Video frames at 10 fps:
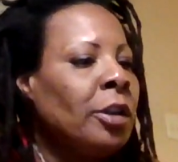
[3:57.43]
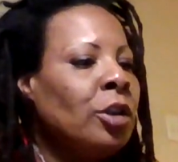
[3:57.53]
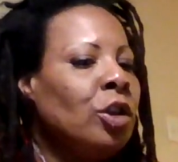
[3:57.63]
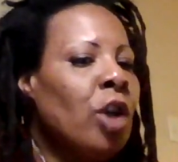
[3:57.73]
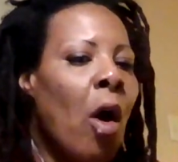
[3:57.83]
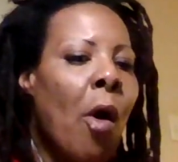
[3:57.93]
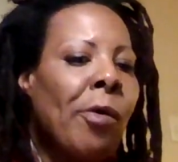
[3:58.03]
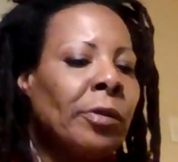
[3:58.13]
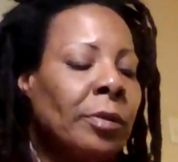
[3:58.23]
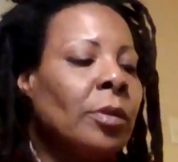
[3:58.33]

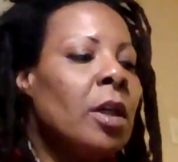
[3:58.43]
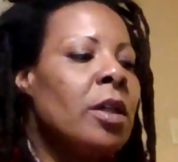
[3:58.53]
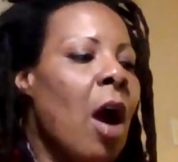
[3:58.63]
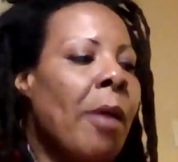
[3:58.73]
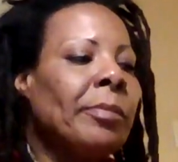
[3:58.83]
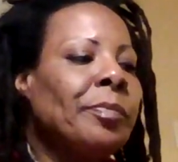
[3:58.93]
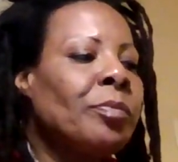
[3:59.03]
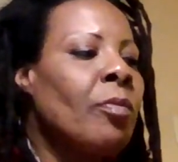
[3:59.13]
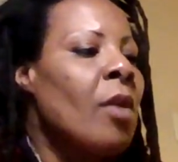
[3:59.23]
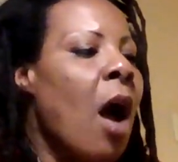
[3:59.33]
Yo, yup.
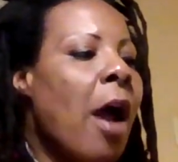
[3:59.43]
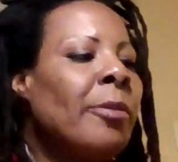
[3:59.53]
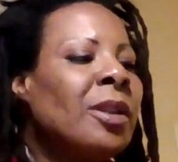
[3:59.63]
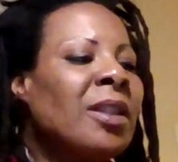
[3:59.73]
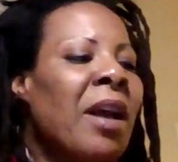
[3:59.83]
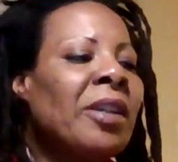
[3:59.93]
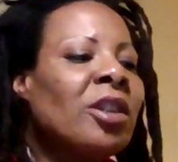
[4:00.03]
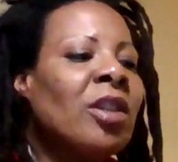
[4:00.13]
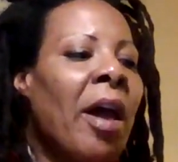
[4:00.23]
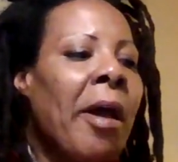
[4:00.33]
It was like a
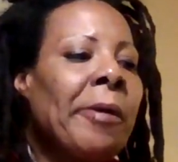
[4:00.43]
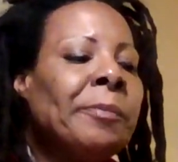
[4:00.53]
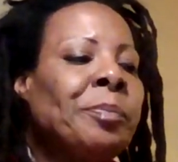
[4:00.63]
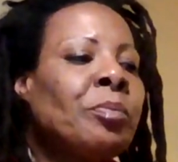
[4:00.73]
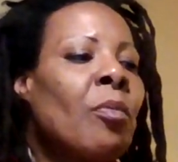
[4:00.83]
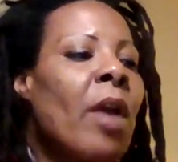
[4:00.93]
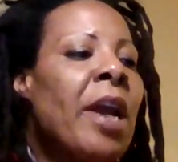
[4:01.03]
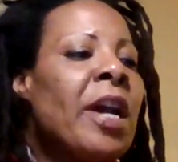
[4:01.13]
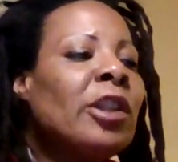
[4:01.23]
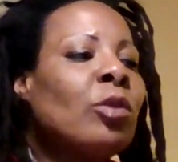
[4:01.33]
second.
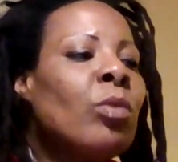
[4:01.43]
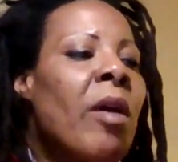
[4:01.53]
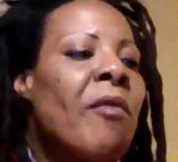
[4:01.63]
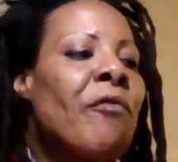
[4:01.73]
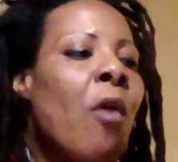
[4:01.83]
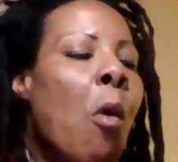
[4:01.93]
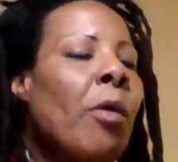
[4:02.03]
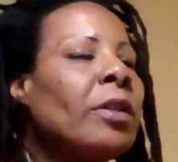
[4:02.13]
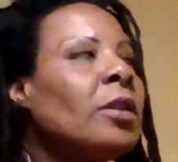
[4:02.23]
And I swear from,